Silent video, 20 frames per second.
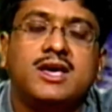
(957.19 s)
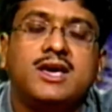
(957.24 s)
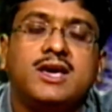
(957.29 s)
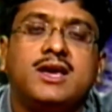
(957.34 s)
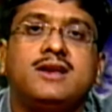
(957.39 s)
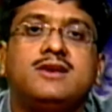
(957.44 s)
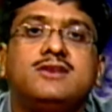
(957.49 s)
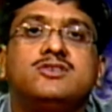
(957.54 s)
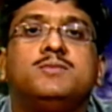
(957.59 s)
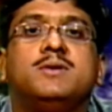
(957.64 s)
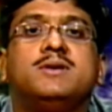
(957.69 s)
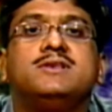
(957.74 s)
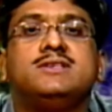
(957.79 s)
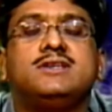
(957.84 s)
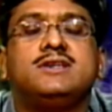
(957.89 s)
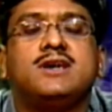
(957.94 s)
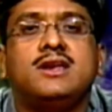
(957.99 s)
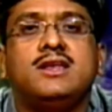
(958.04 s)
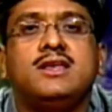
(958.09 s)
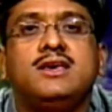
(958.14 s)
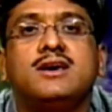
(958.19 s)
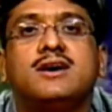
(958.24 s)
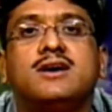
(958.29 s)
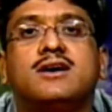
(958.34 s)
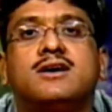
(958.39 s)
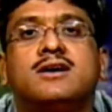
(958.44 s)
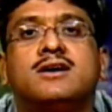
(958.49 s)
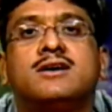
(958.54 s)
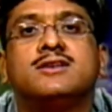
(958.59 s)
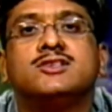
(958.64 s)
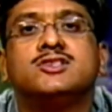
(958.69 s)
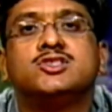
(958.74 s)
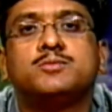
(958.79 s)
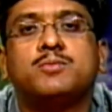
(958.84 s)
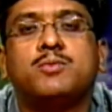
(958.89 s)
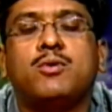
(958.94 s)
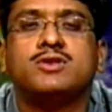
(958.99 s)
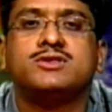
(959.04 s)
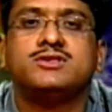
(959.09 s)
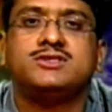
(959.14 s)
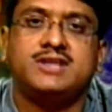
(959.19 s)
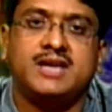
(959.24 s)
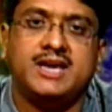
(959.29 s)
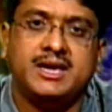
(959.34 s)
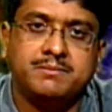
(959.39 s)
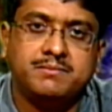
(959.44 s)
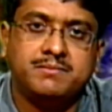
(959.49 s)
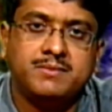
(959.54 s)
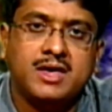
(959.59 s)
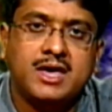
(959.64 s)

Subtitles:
it is basically a response time,